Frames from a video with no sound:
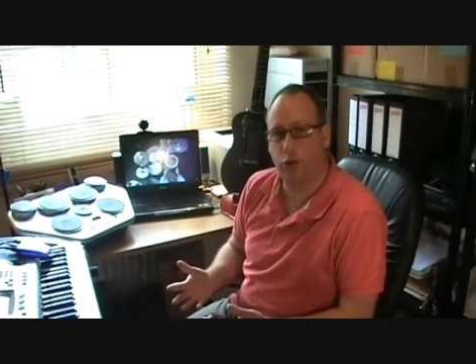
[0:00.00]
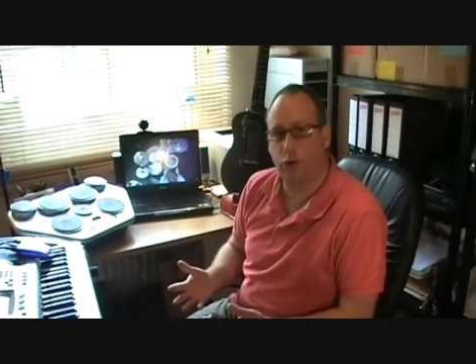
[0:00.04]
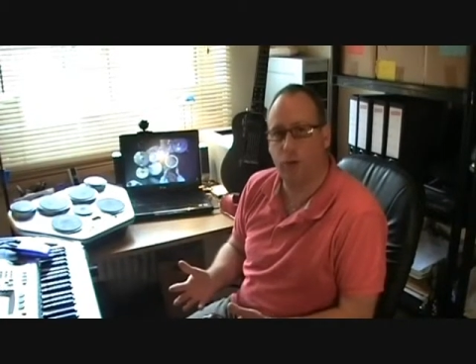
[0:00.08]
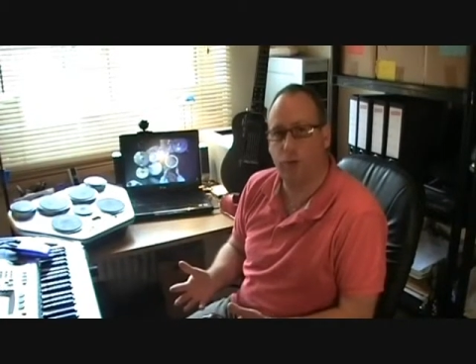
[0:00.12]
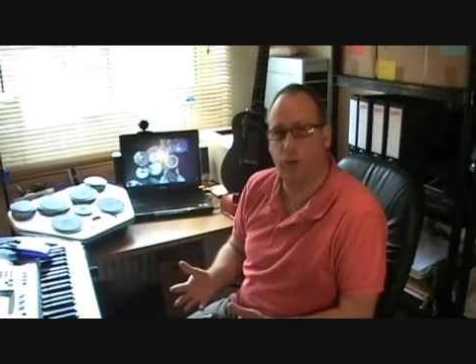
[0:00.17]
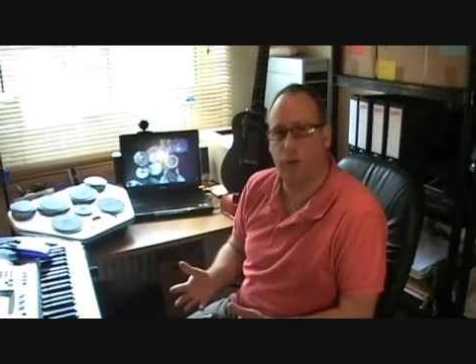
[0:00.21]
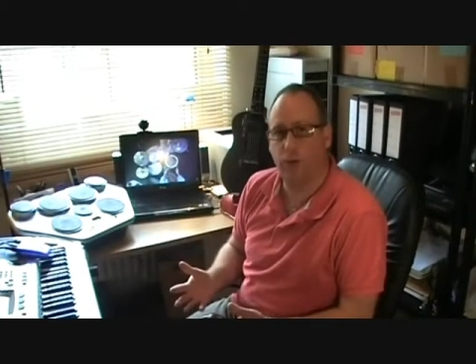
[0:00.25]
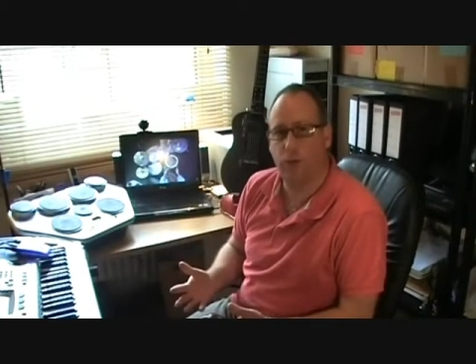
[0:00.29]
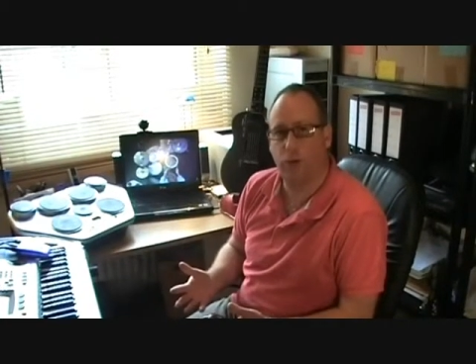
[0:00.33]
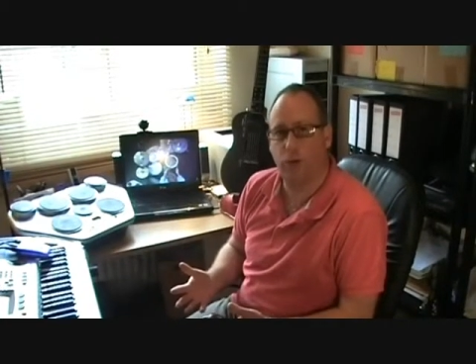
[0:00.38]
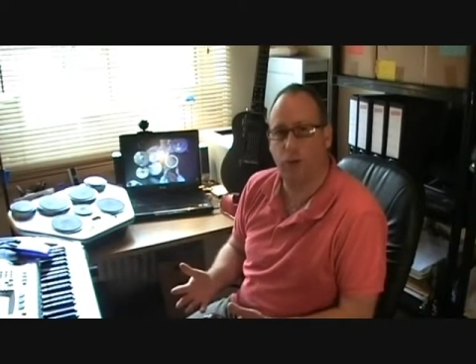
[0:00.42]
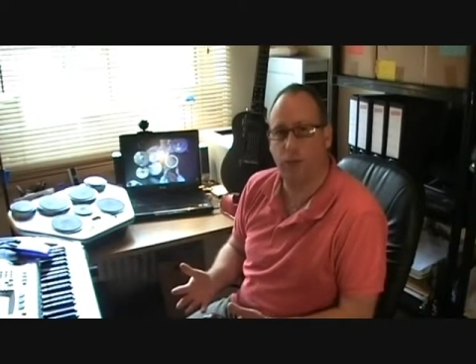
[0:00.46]
your
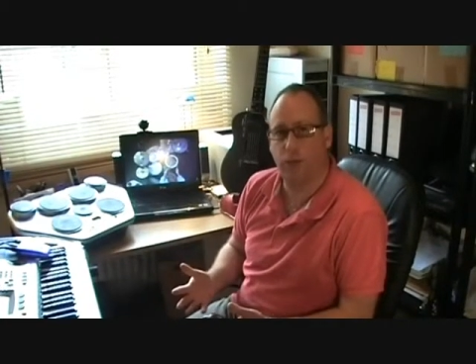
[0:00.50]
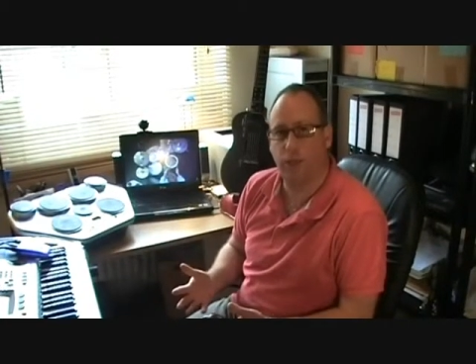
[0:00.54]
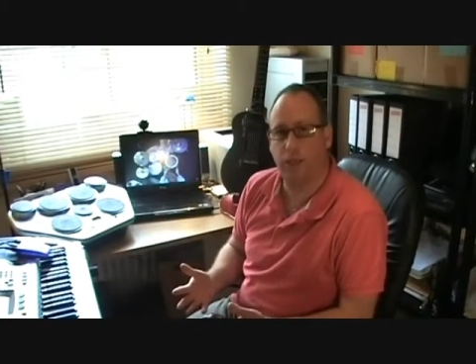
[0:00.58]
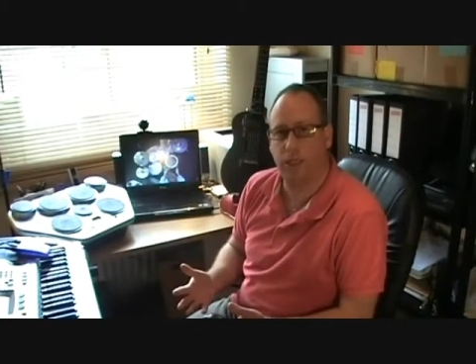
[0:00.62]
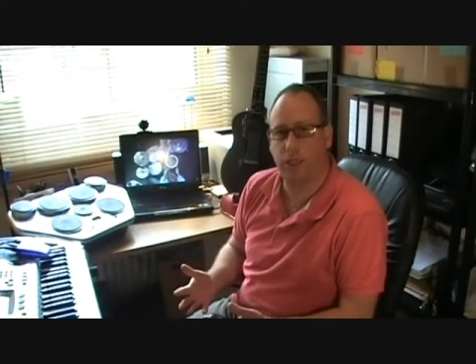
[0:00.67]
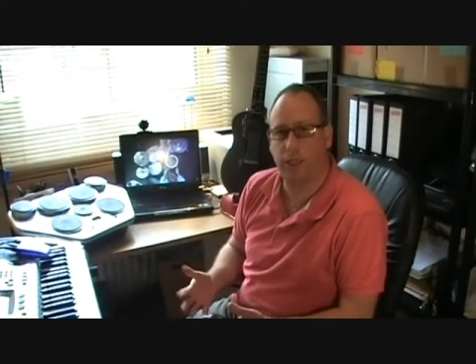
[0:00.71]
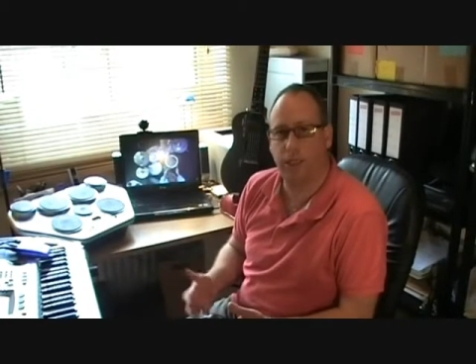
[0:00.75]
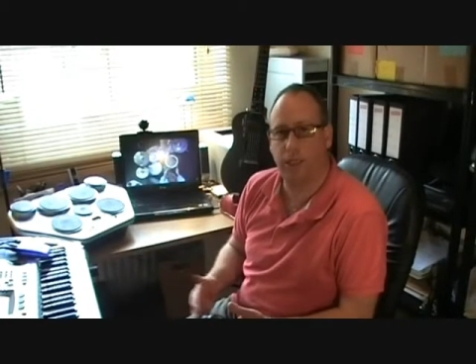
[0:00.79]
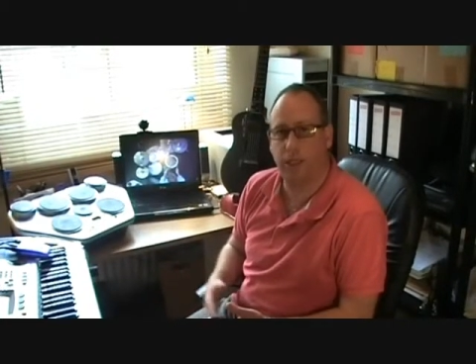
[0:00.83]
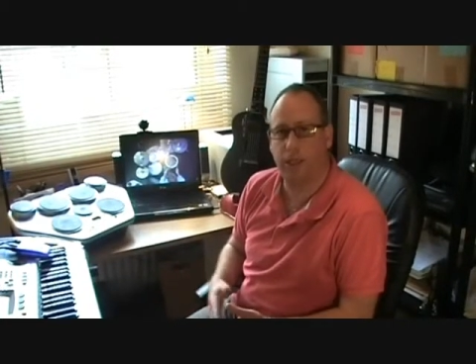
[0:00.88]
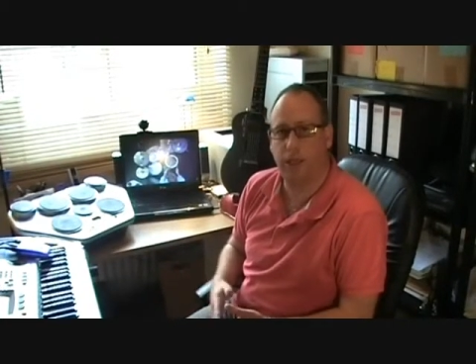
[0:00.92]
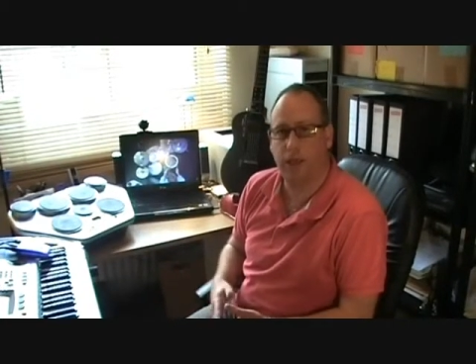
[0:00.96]

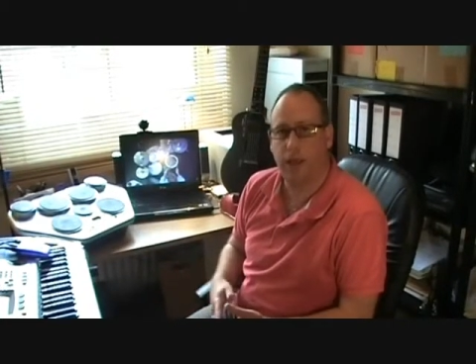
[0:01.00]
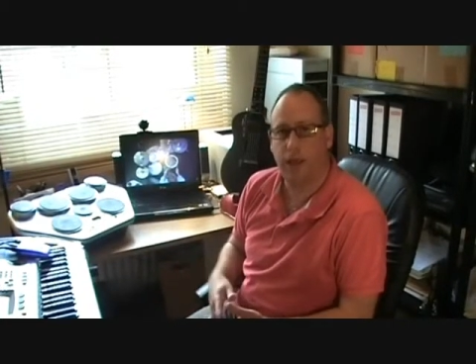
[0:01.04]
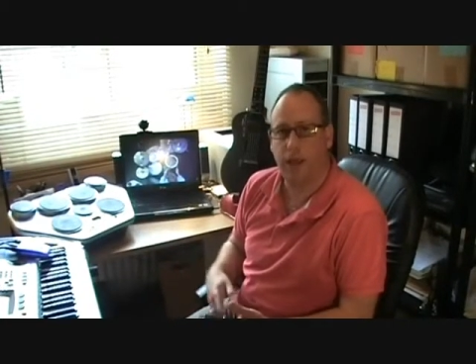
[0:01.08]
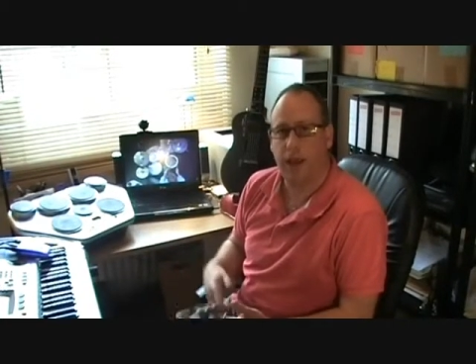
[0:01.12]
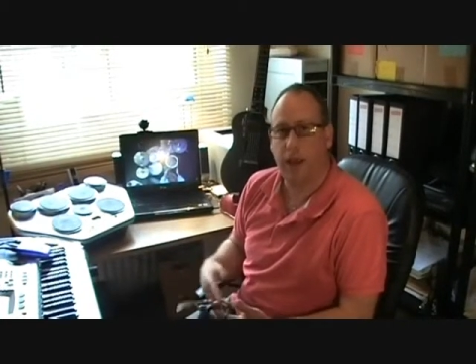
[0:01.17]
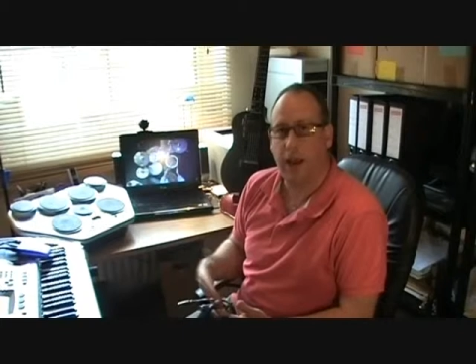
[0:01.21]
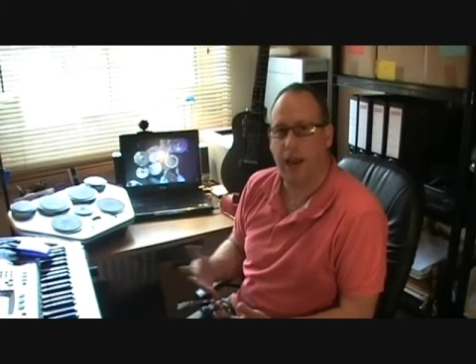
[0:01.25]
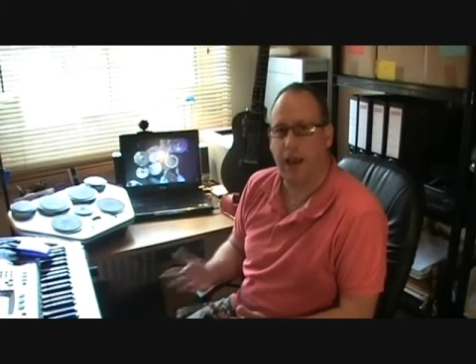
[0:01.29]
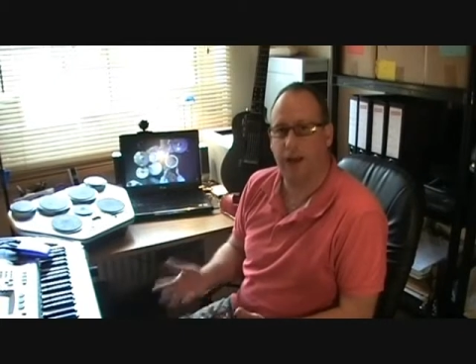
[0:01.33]
performances